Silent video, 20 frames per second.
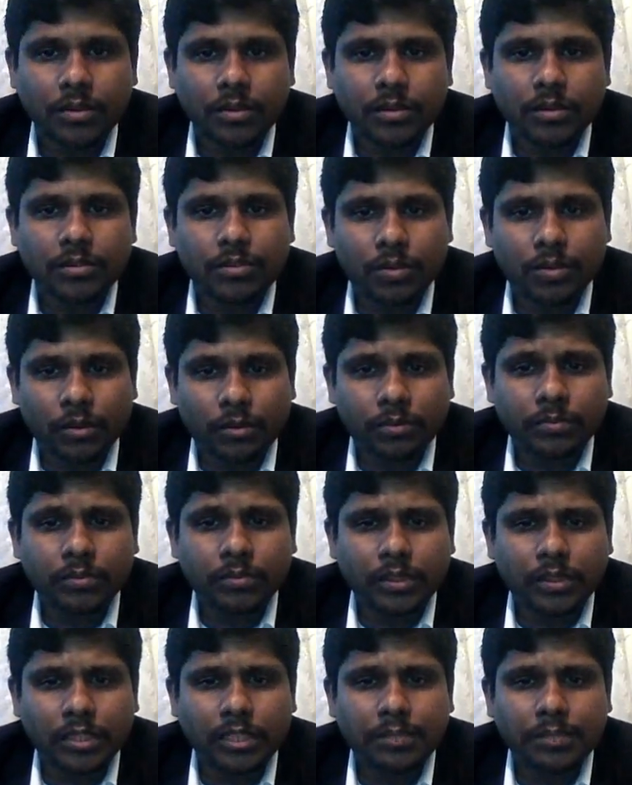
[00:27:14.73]
So
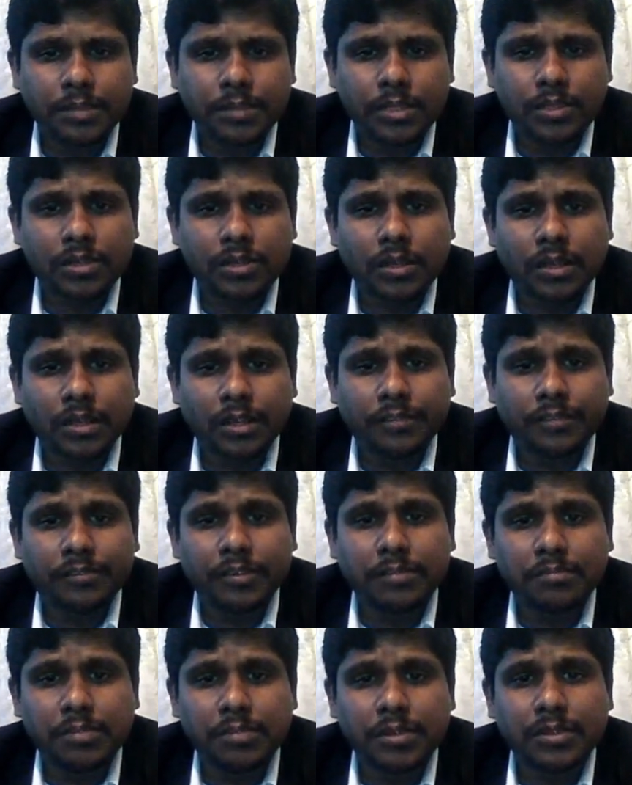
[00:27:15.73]
depends on the
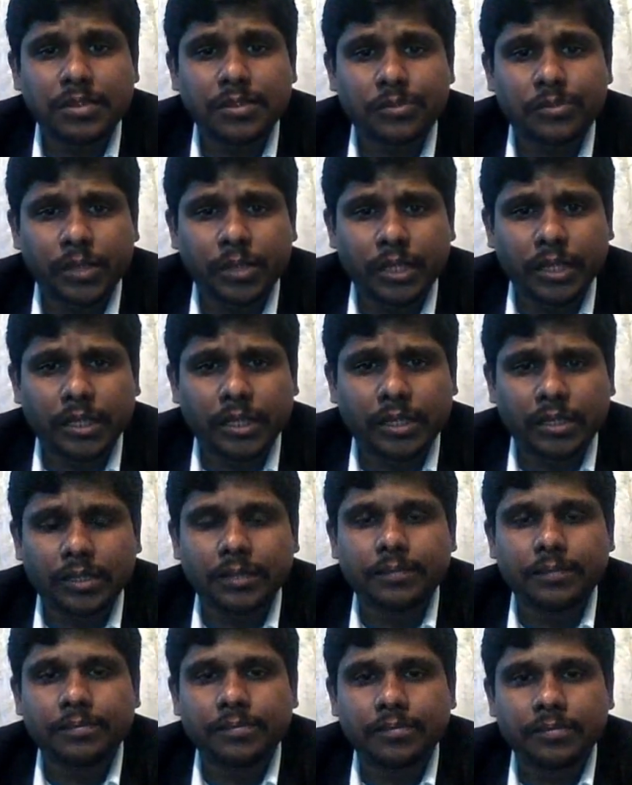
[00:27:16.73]
different business vertical,
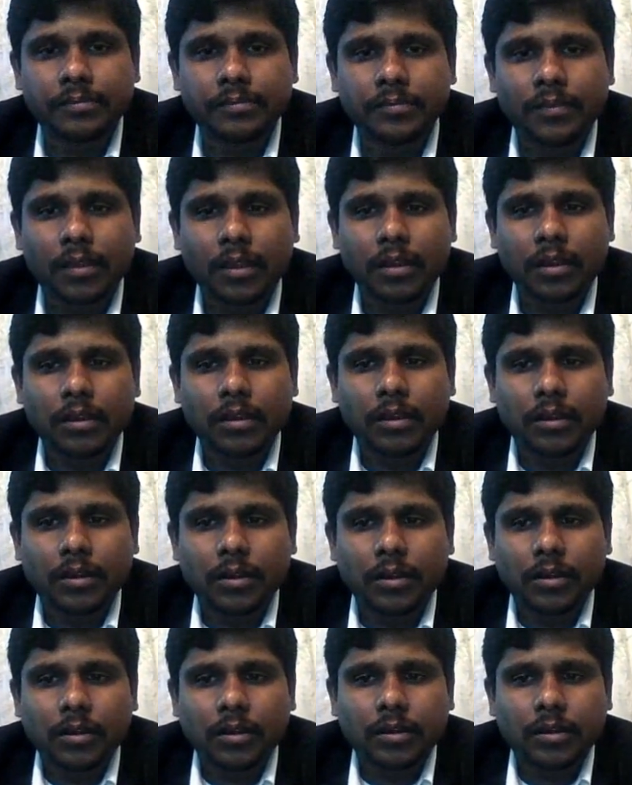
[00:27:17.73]

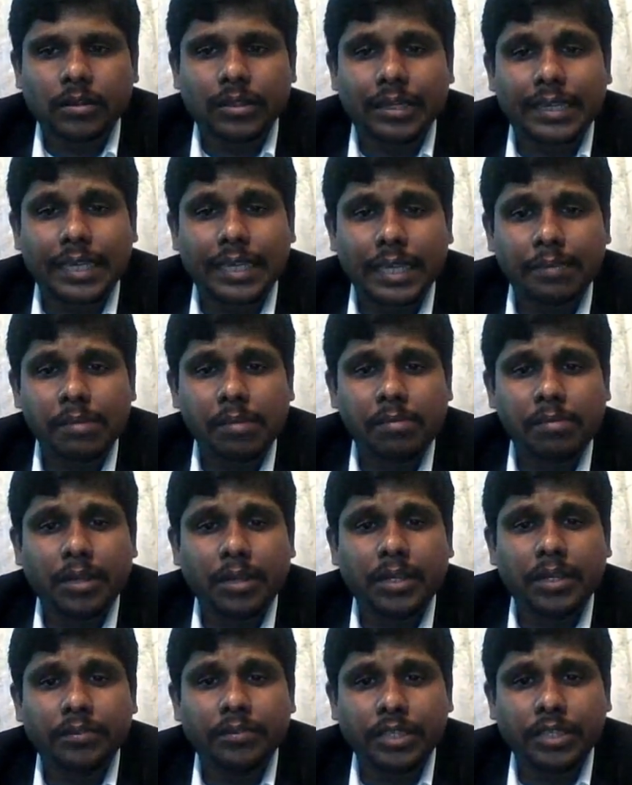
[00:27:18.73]
the
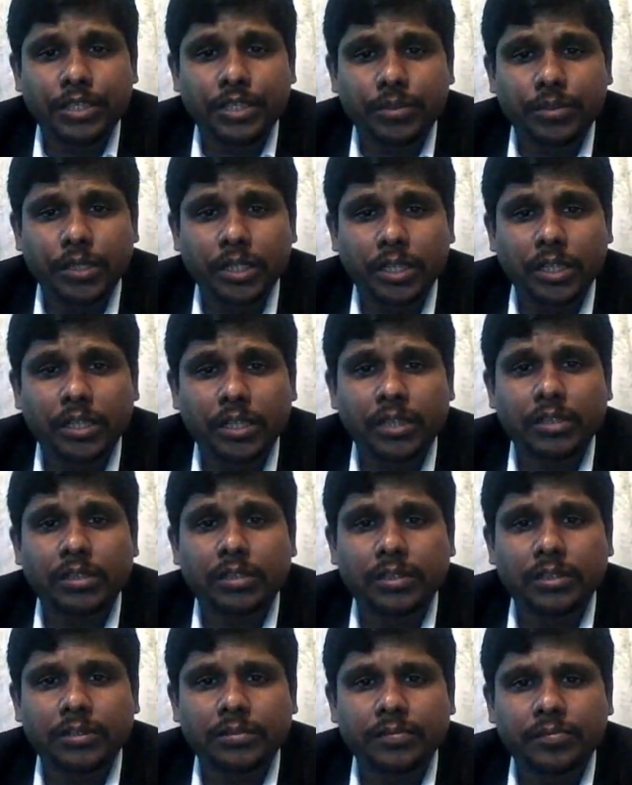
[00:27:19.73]
capability which we needed
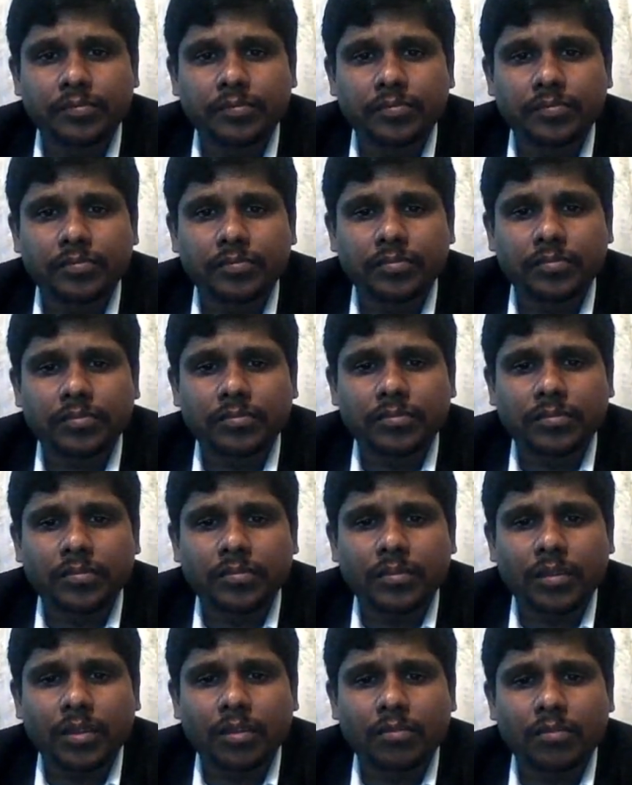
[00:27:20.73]

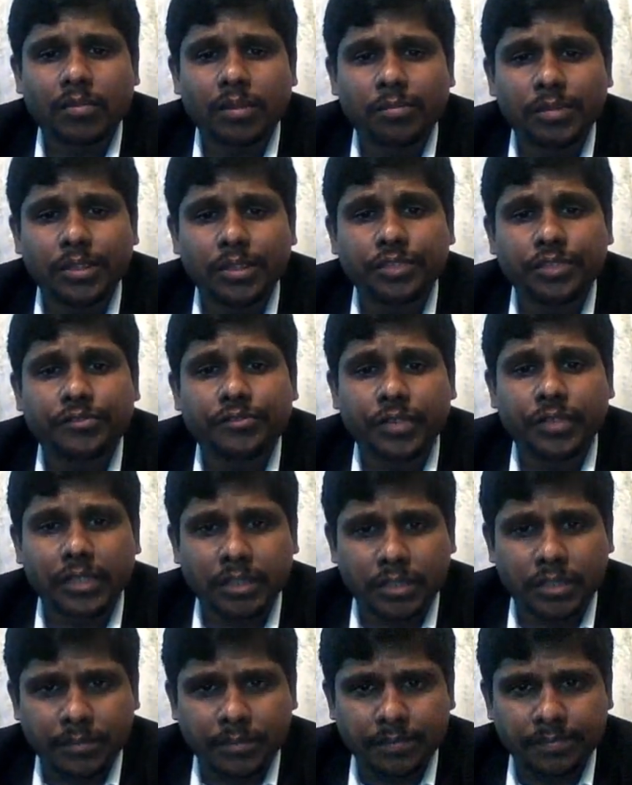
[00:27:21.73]
will be
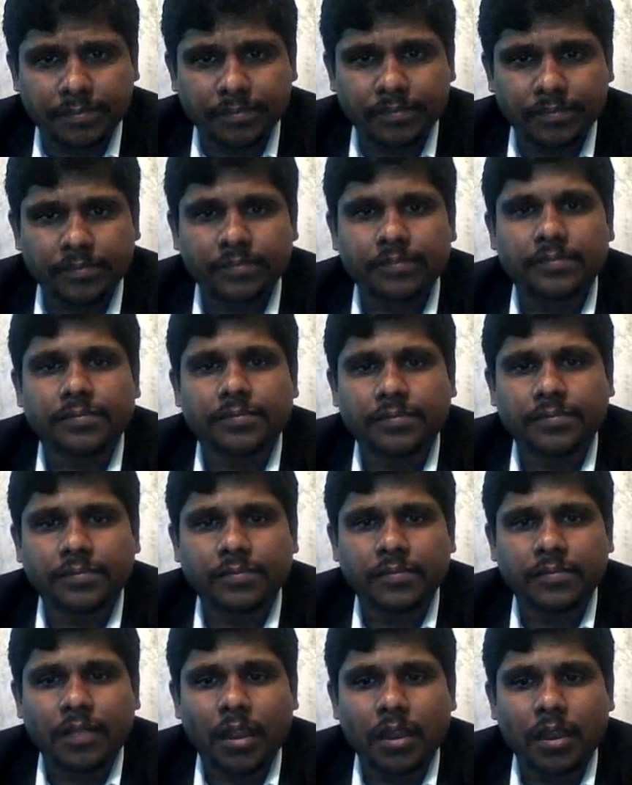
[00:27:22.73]
different.
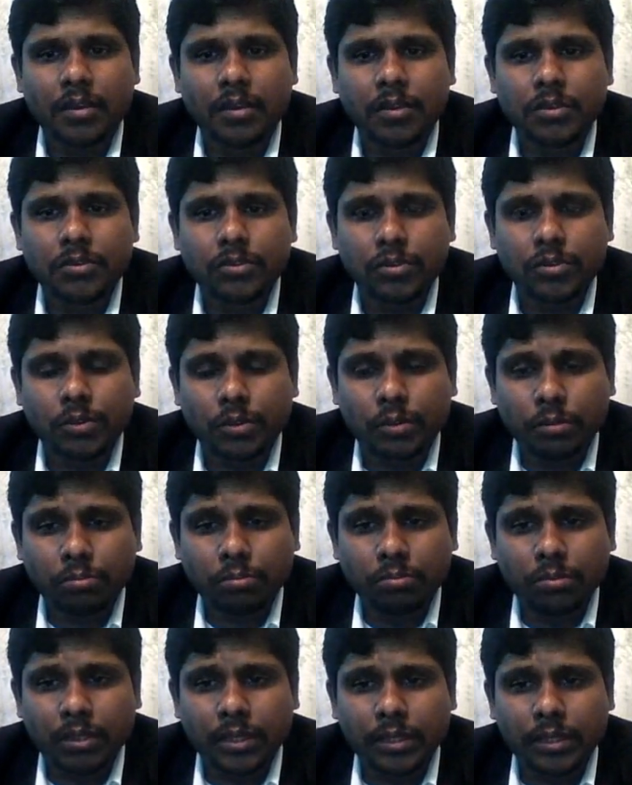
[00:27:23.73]
So
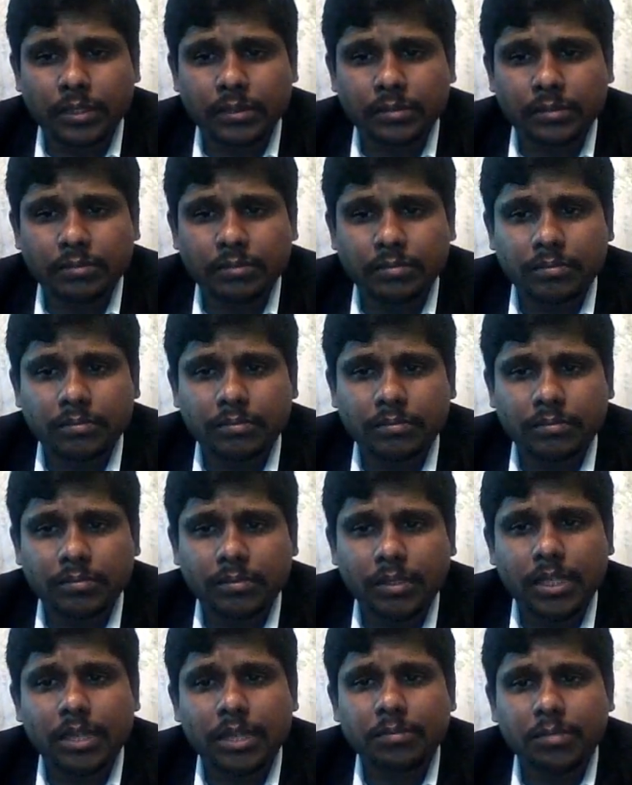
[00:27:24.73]
the
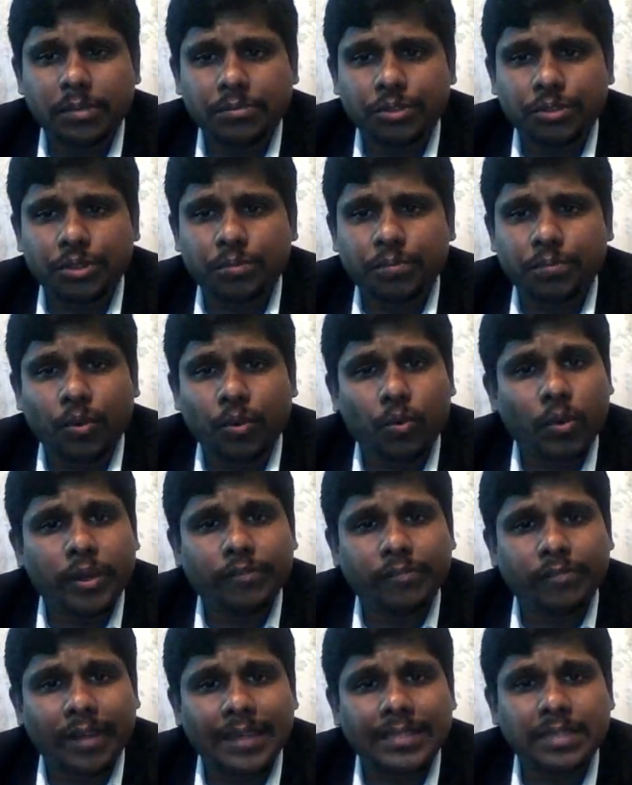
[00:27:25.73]
EMM should provide
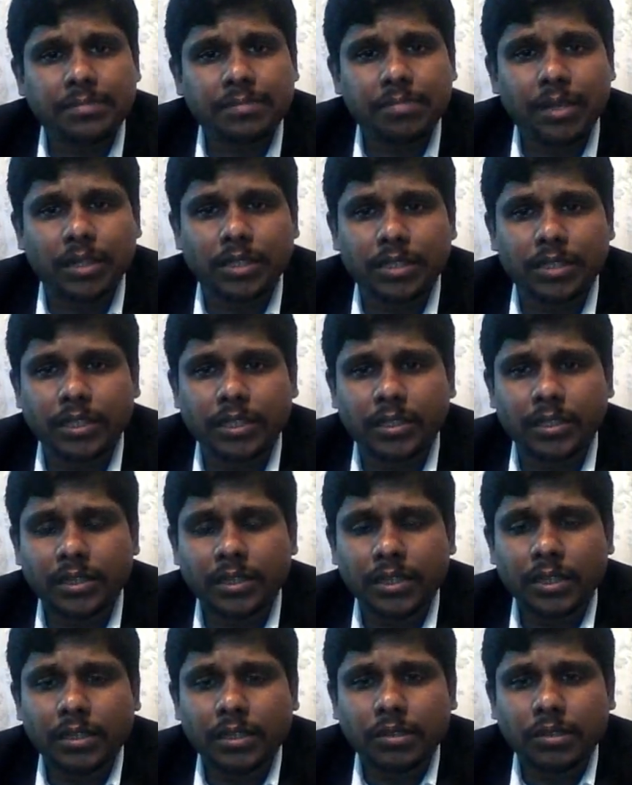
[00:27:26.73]
flexibility
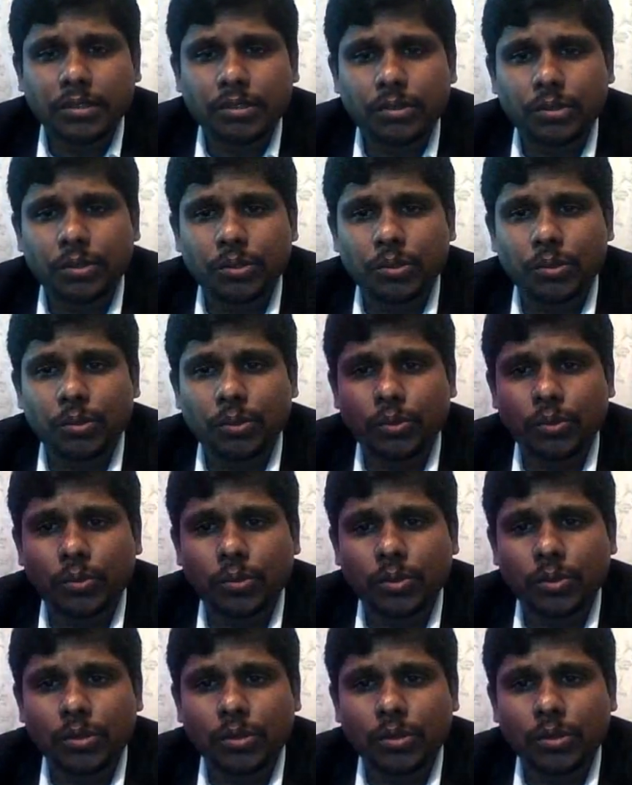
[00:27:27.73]
to